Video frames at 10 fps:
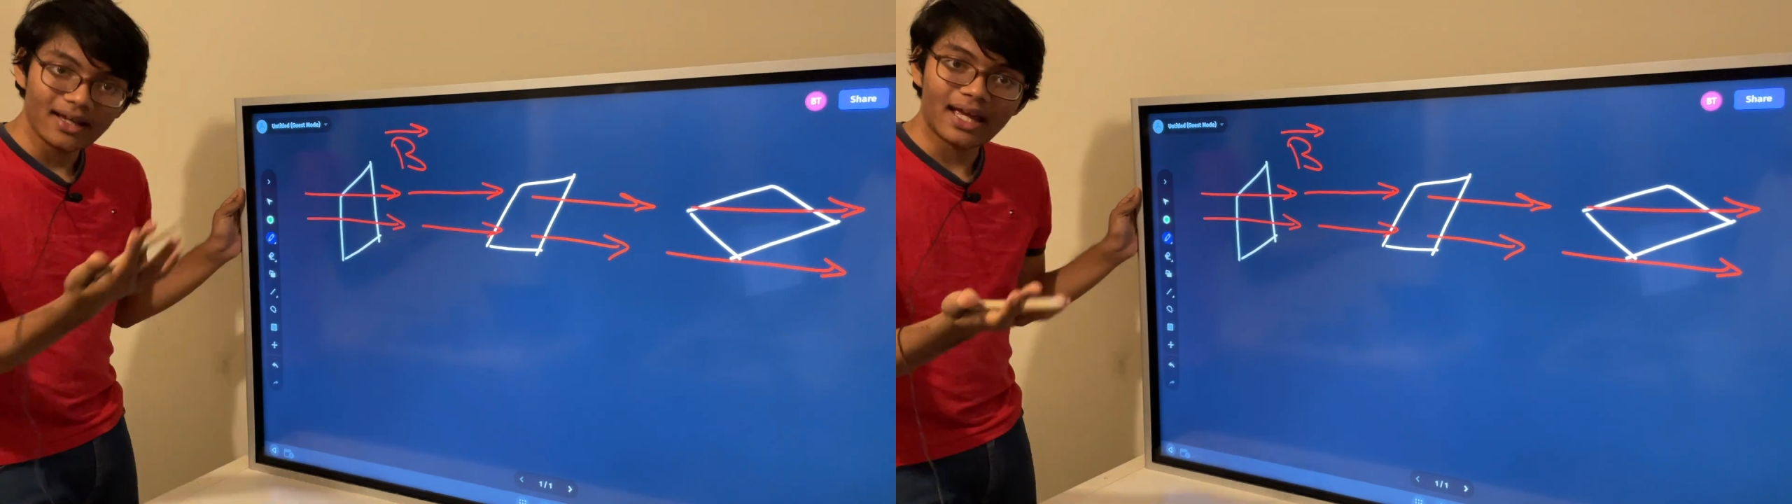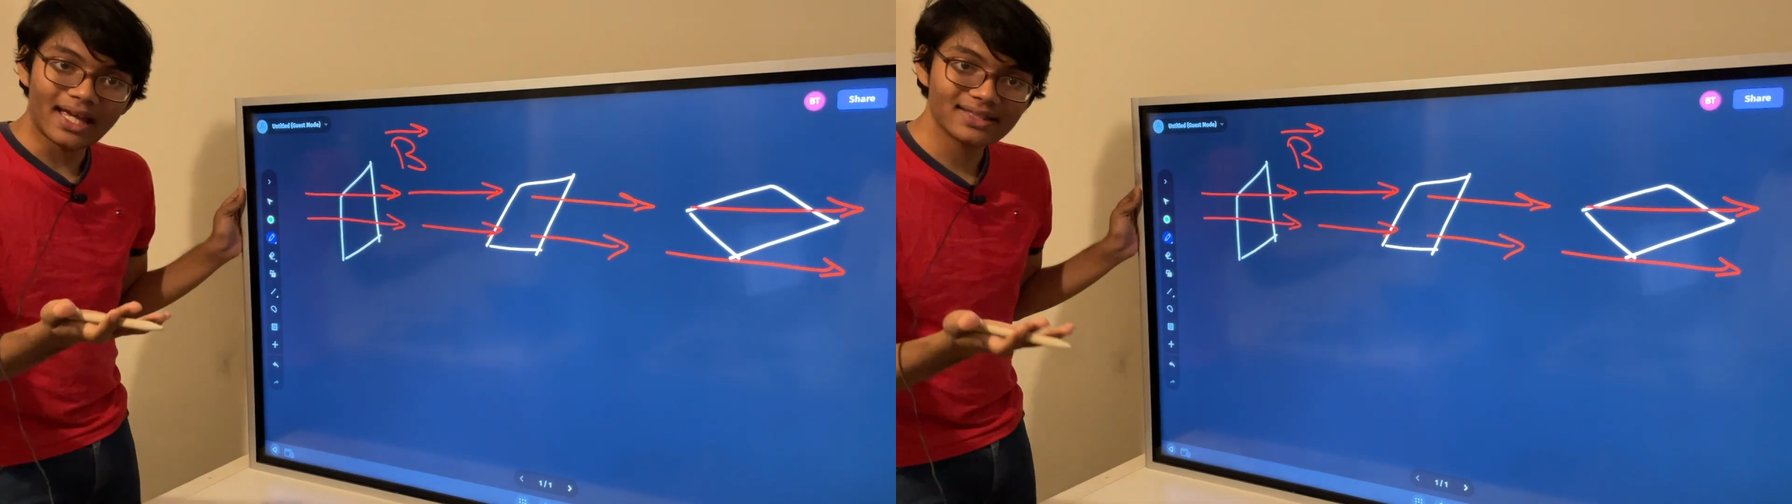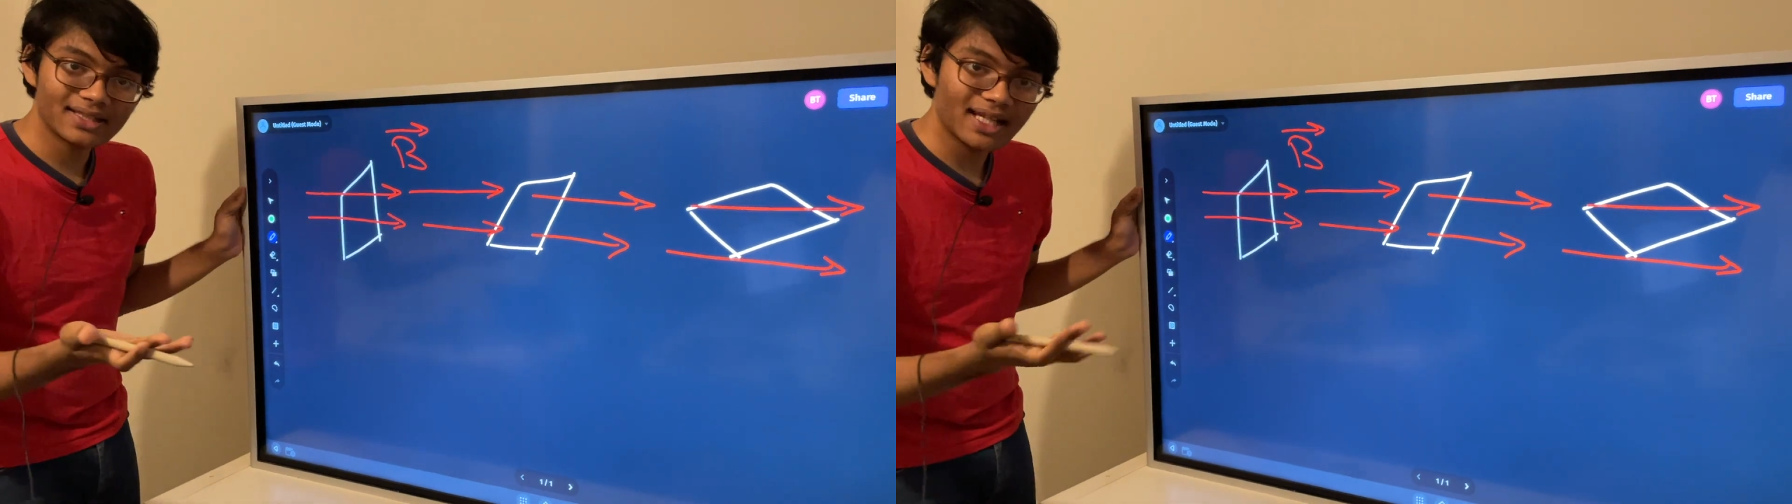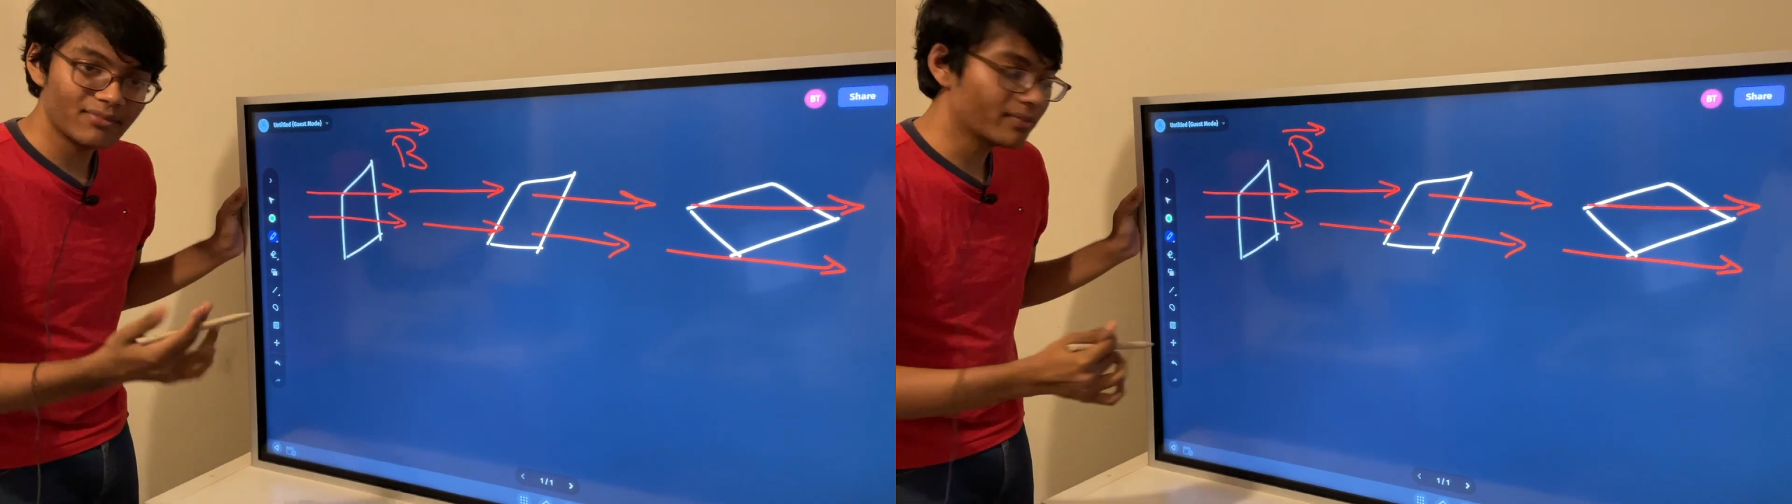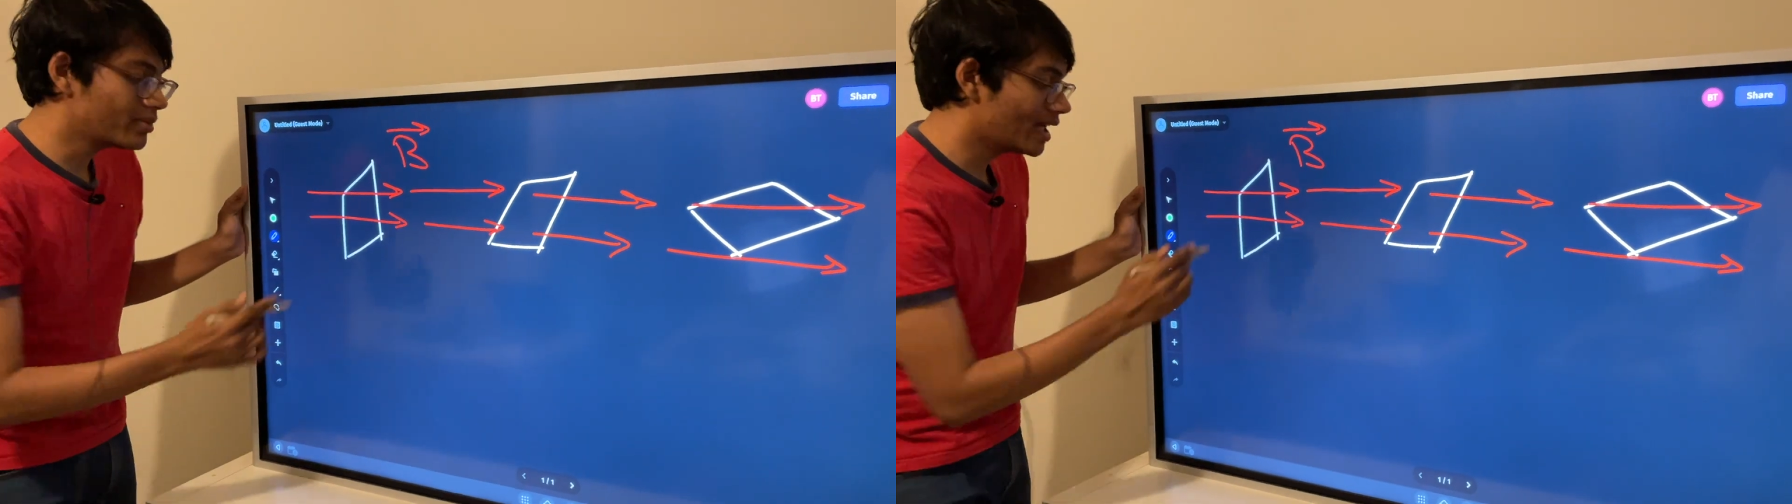as the name
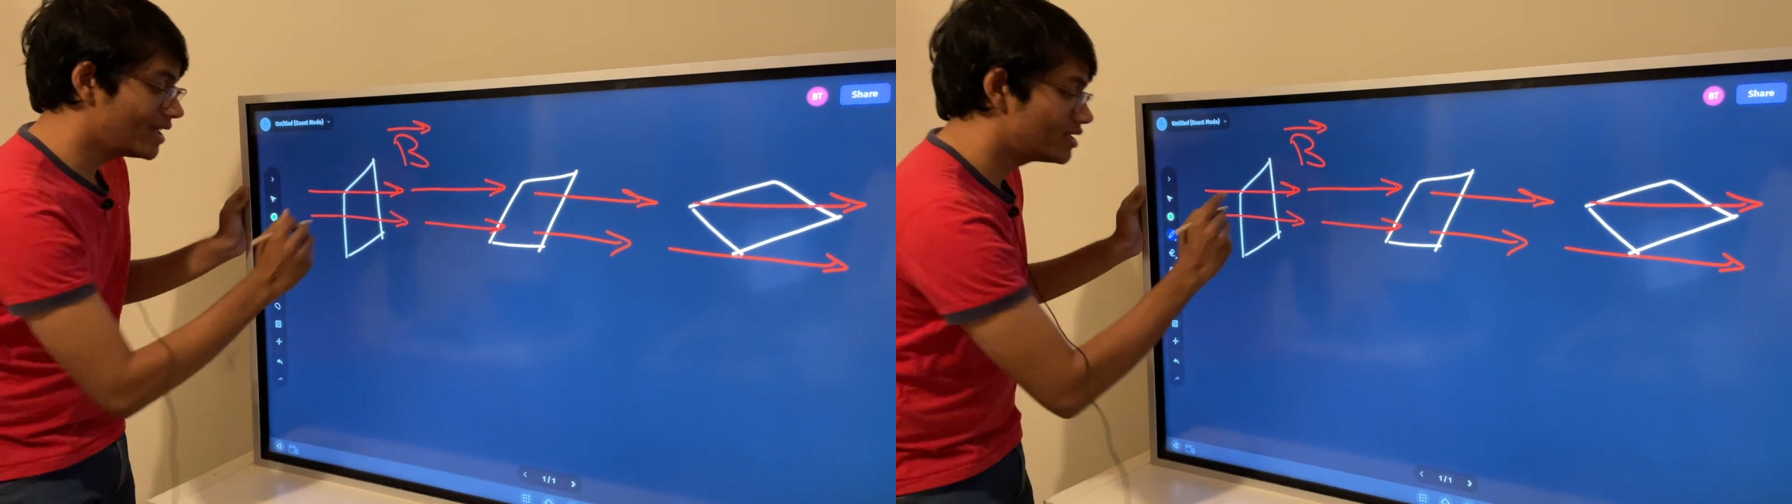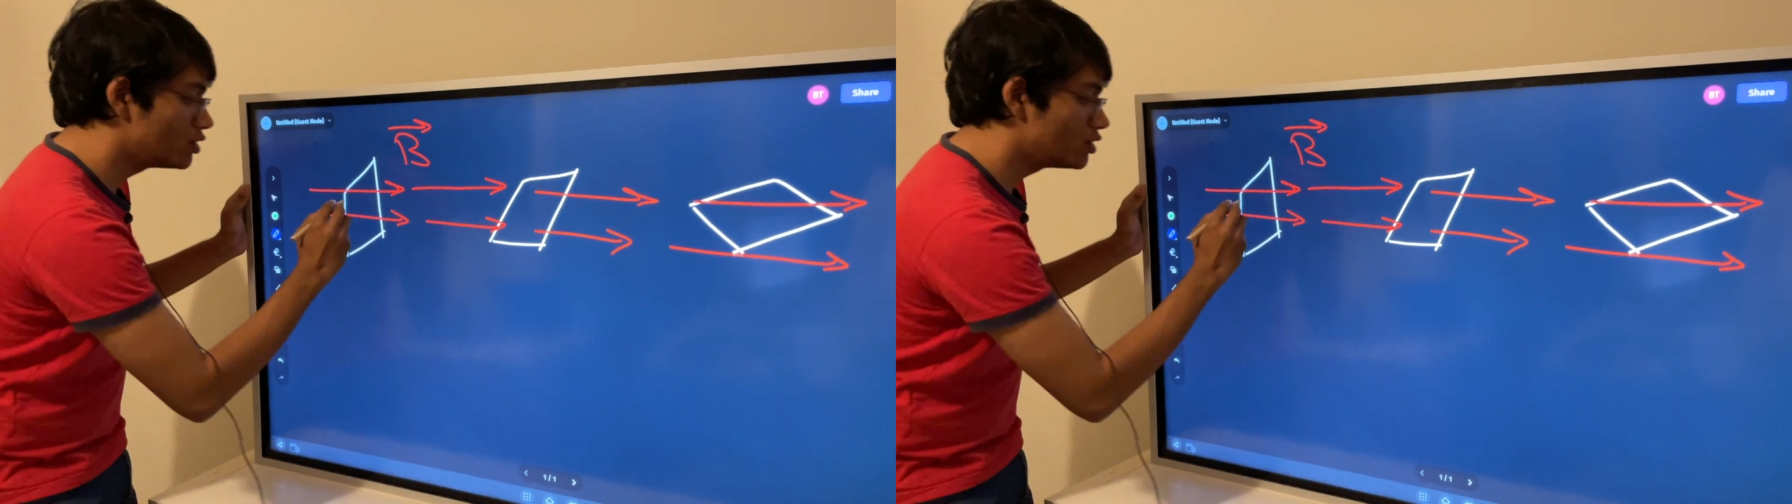implies,